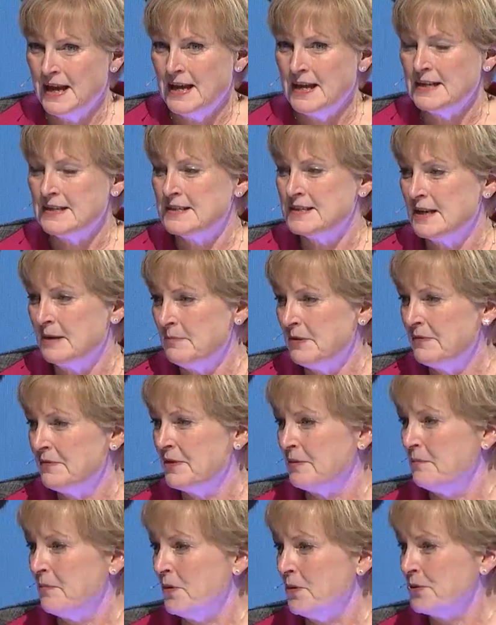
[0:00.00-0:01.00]
Some of
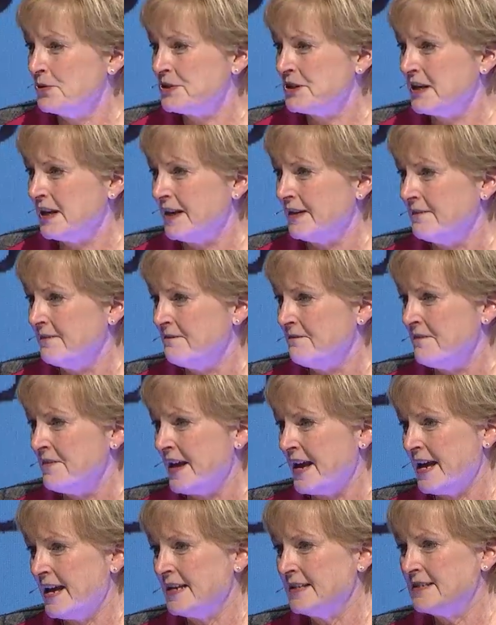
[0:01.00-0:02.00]
the most
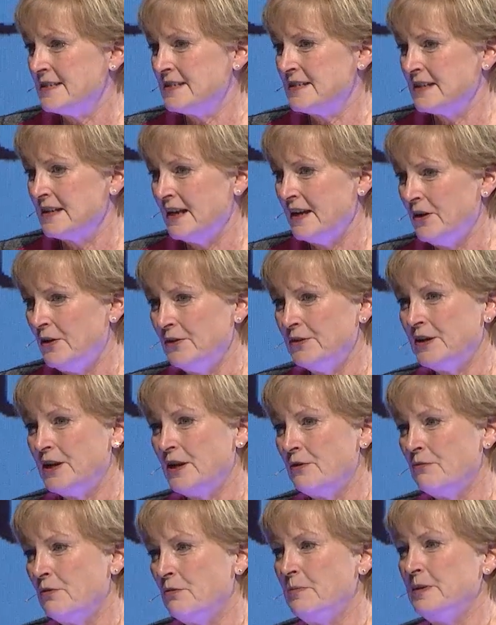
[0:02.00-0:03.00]
advanced
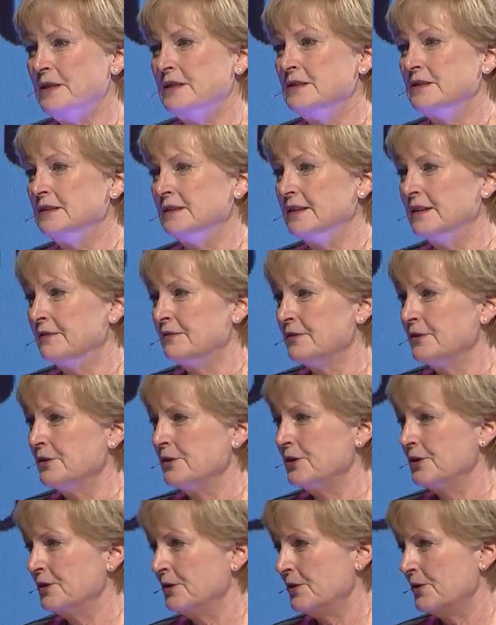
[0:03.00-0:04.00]
healthcare will be
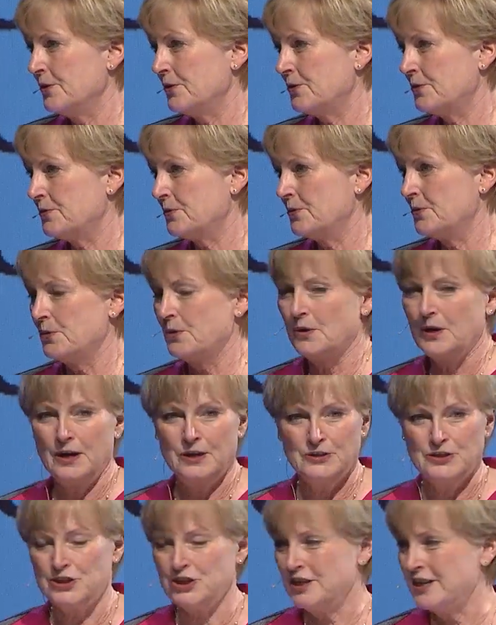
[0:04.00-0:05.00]
delivered through
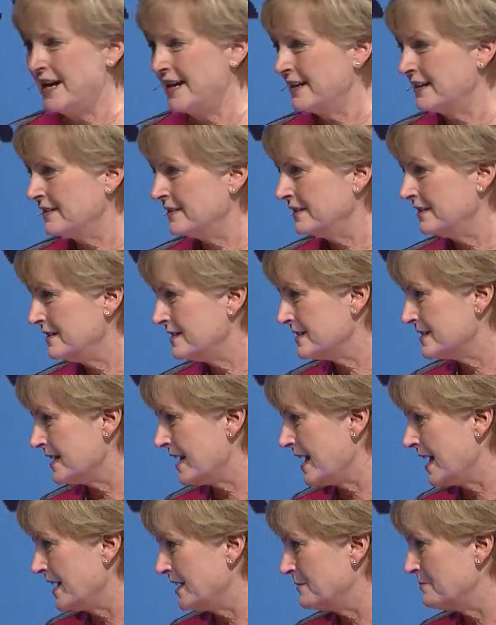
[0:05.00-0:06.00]
genetically designed